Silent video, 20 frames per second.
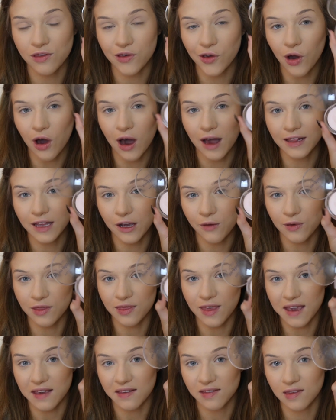to highlight with
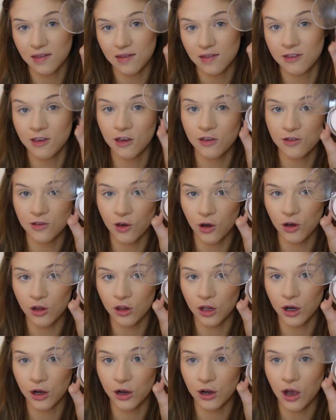the Essence So
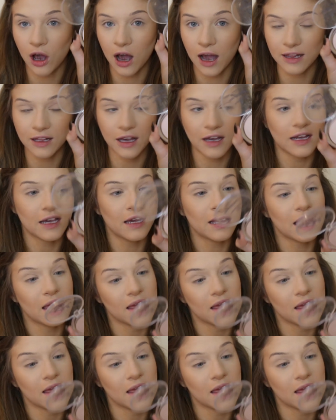Glow highlighter,